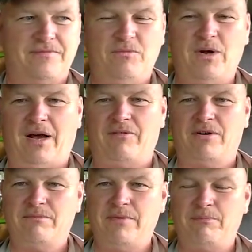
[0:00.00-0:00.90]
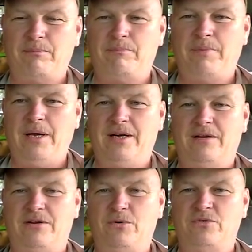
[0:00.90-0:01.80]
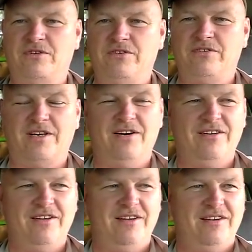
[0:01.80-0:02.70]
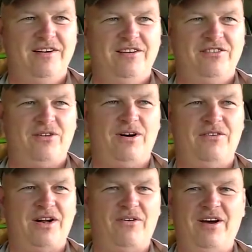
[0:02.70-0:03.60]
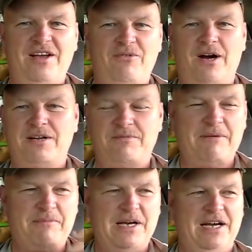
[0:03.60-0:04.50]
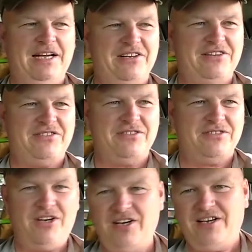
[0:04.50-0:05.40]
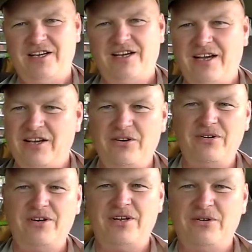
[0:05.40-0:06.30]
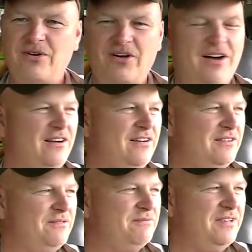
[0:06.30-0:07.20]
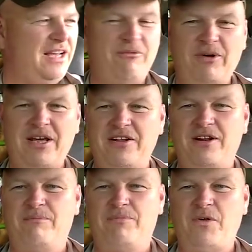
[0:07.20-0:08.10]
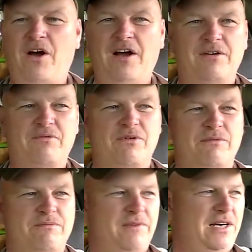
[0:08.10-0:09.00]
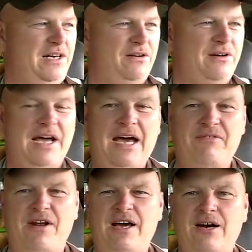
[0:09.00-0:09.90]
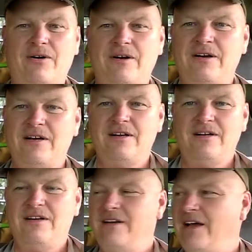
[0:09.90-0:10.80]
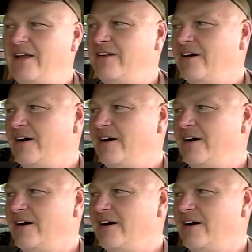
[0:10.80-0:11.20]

whatever, be a nuisance, you know." So we're over the way. He walked up behind us and, "Hey, how you doing? You a logger?" And we ended up talking for, I don't know, half an hour, and